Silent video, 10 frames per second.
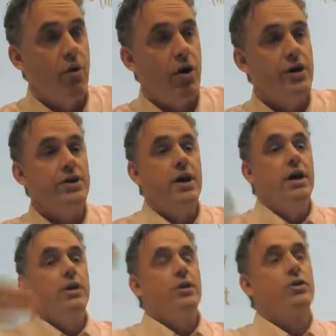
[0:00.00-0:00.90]
rewards,
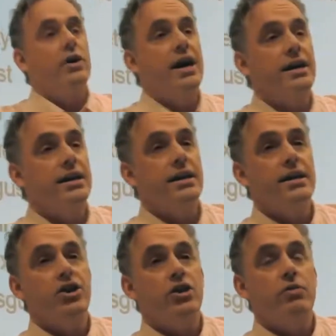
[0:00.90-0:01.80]
those are
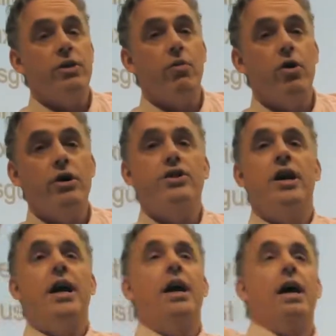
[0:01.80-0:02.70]
unconditioned rewards.
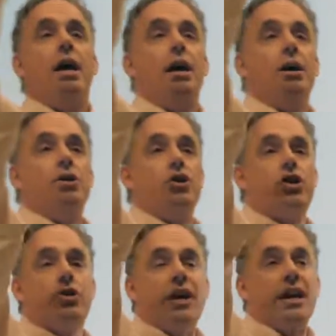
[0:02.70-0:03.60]

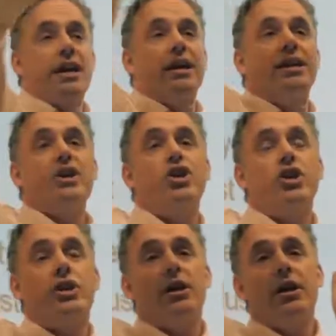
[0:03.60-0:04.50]
To get a
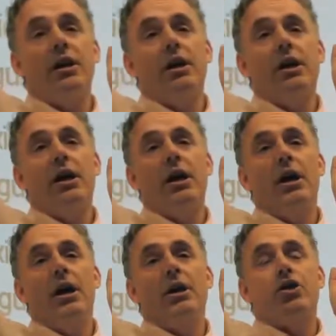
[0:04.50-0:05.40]
conditioned,
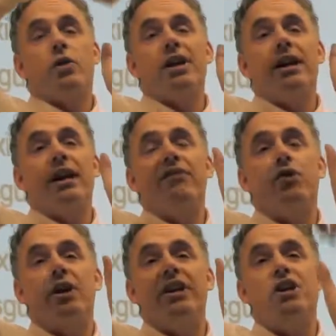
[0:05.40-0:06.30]
if
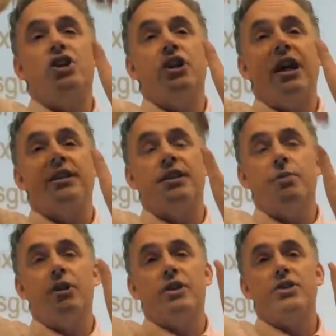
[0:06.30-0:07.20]
you condition a
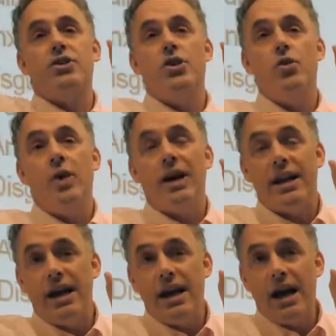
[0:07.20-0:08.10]
stimulus to
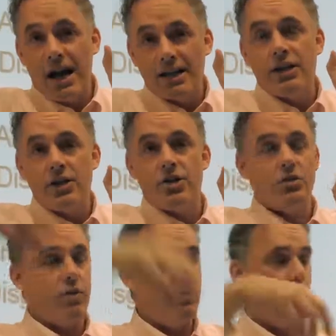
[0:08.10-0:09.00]
an
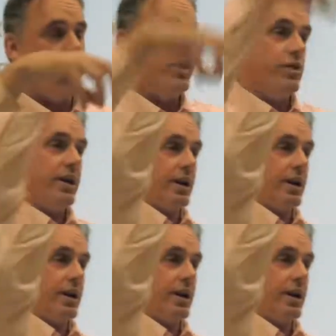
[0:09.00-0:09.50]
unconditioned reward, you get